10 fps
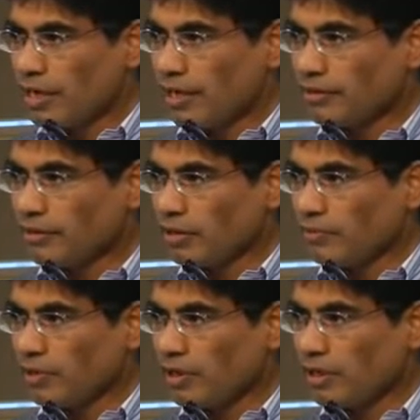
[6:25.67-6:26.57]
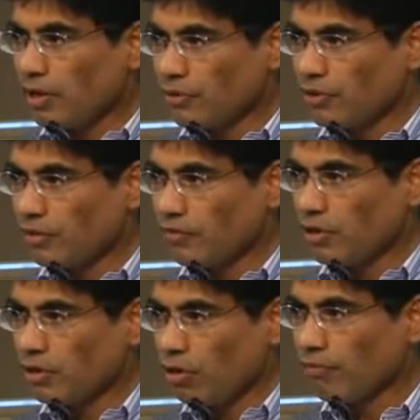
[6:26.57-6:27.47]
instead of telling how
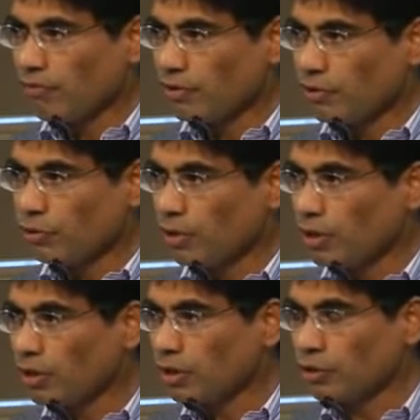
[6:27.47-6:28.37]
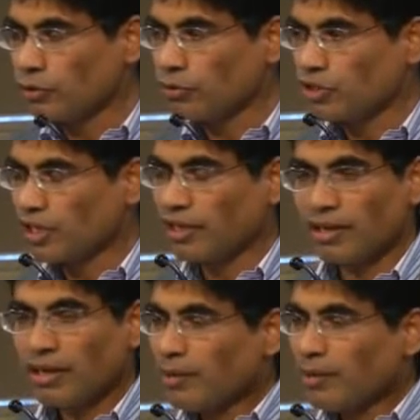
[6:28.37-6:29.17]
terrible and awful you are, you would say,